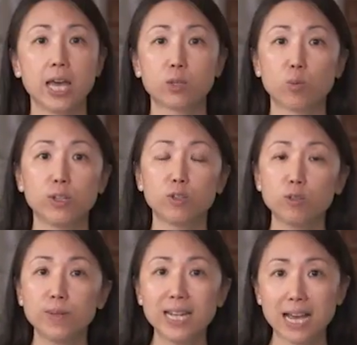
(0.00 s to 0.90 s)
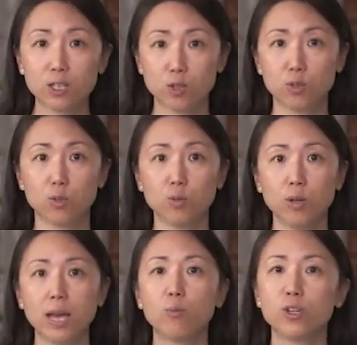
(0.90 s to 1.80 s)
It's what you've been asked to do
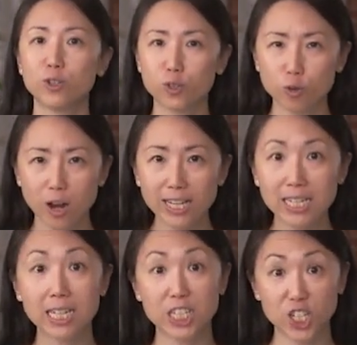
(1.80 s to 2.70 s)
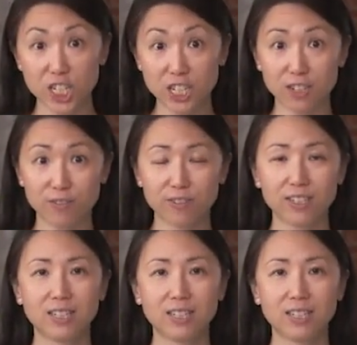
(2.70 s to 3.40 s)
and what you're trying to achieve.